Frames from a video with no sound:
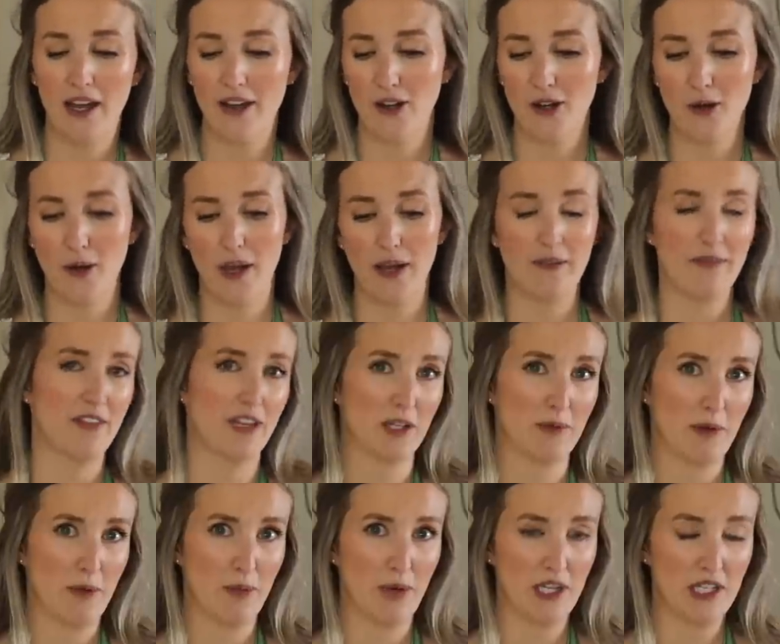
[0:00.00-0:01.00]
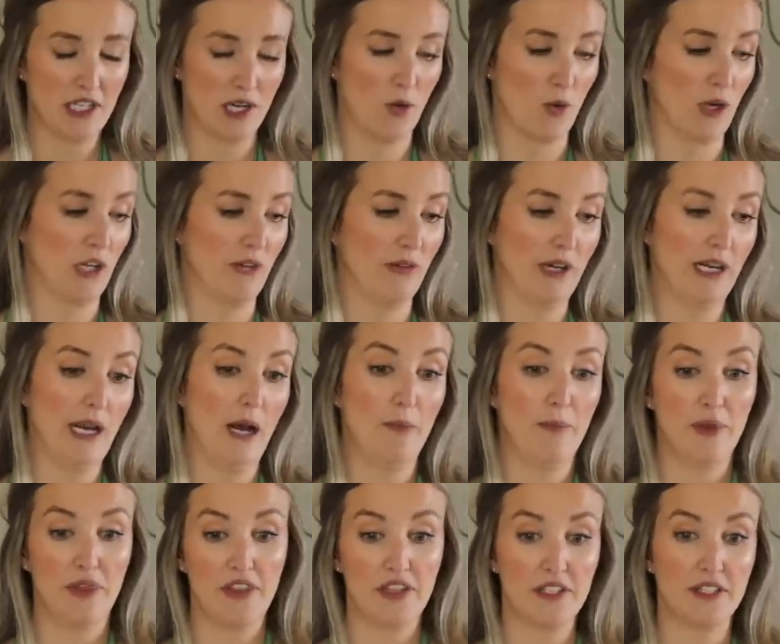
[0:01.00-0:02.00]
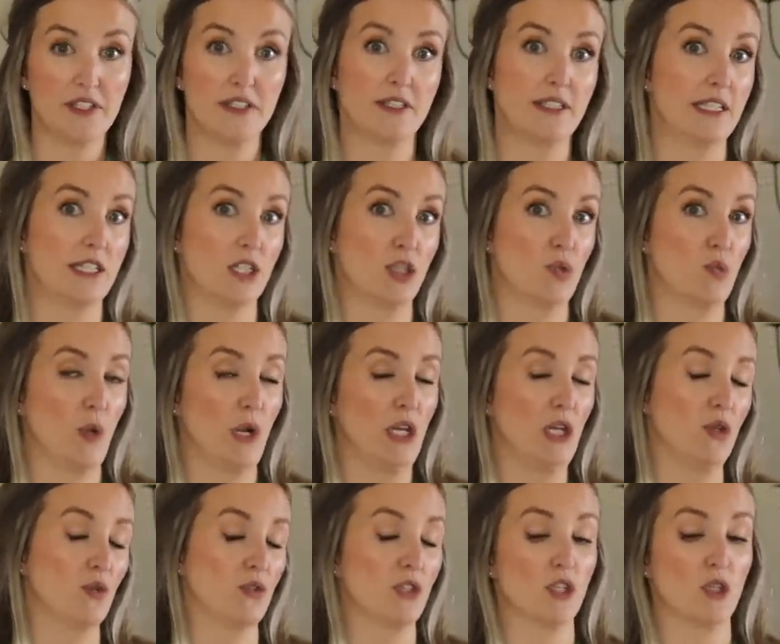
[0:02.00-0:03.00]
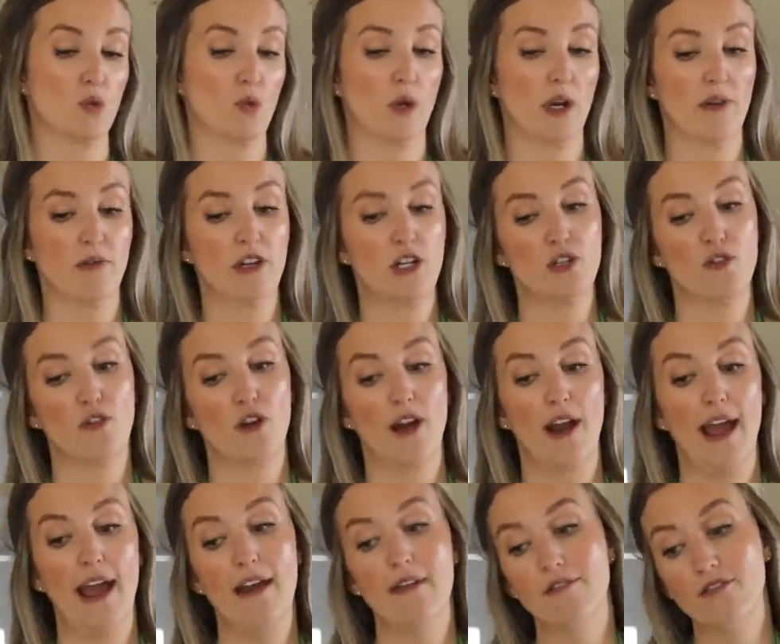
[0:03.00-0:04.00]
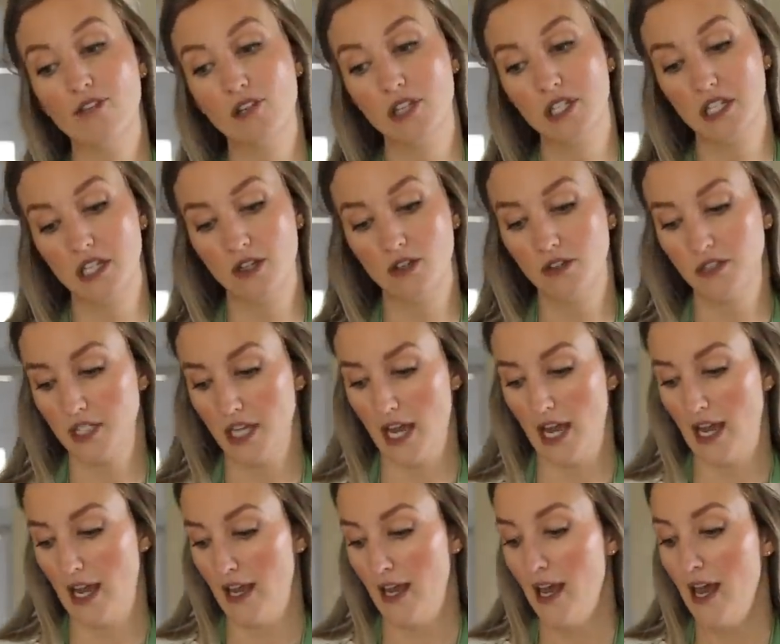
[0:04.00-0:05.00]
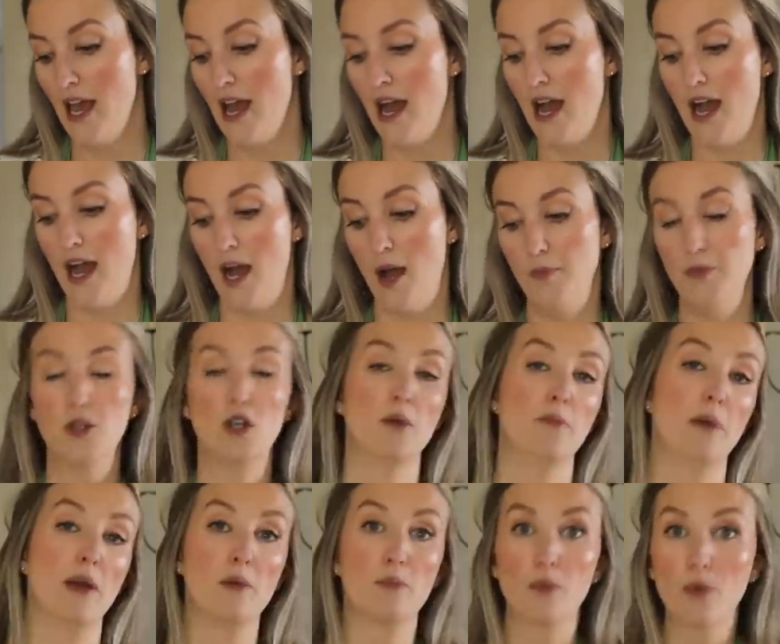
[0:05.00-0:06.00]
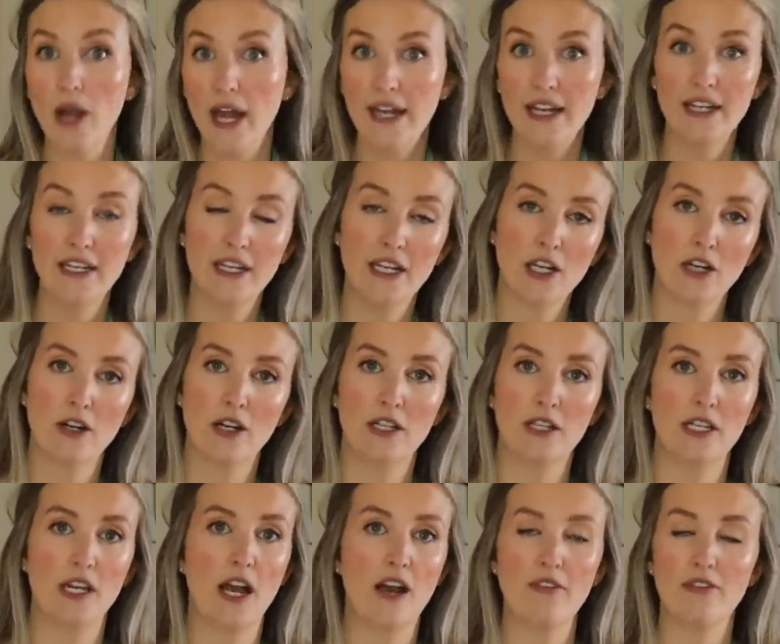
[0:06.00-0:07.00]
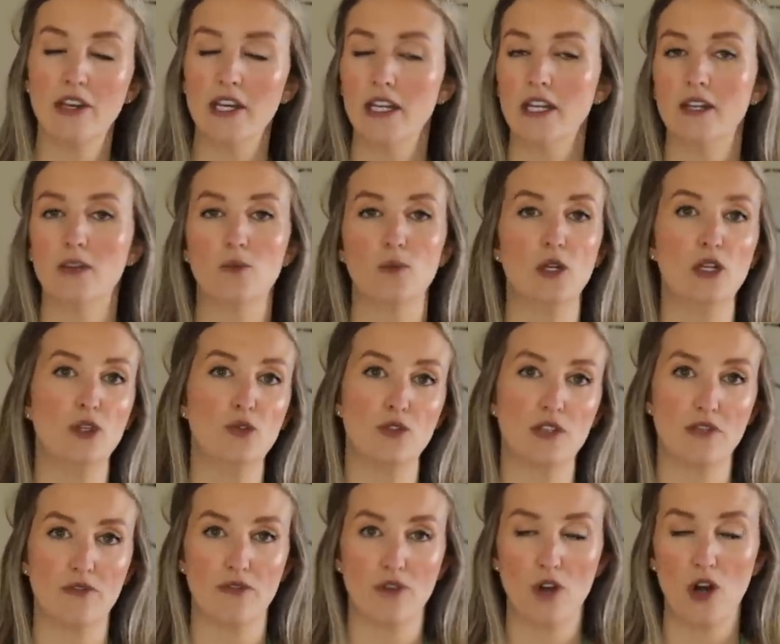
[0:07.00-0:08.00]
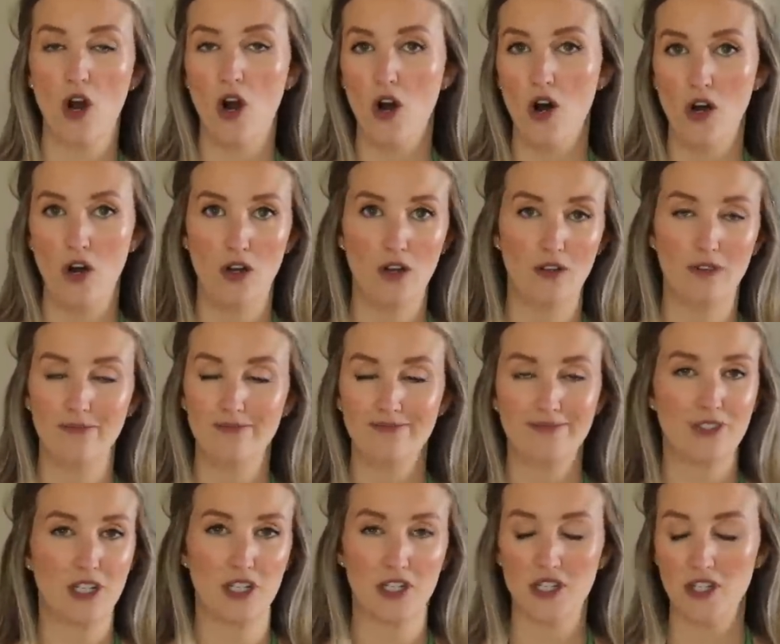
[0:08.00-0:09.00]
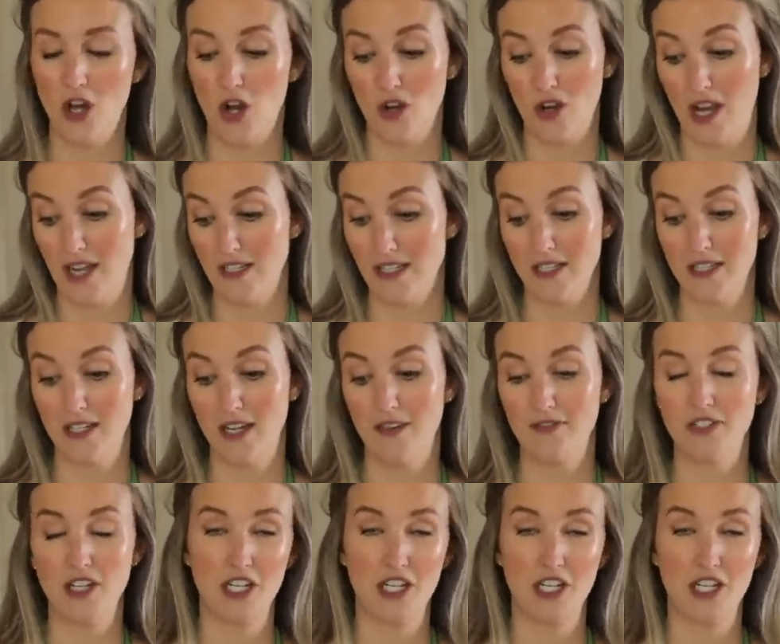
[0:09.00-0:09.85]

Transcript: I don't know why. I feel like my brain's not working right now, but this is what I use. This is what I reach for every single day. You can bake bread in here in the oven. We use it for all kinds of stuff.